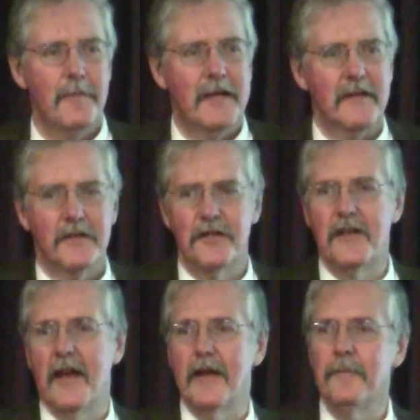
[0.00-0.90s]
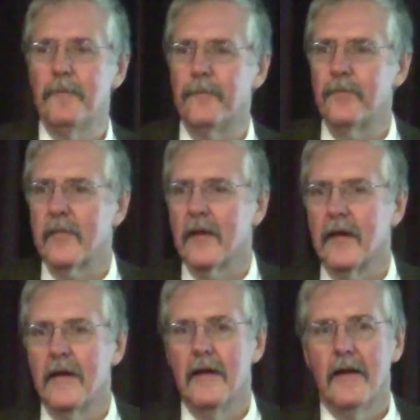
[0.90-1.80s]
topic today
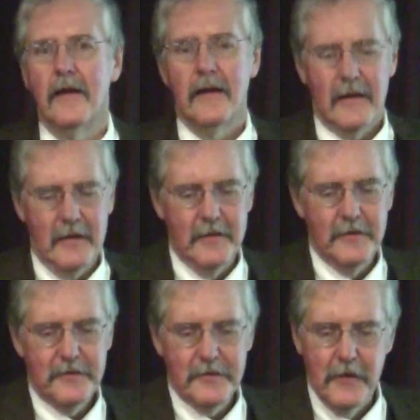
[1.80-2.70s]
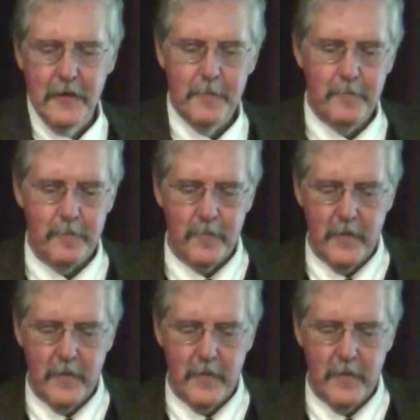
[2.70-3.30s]
is the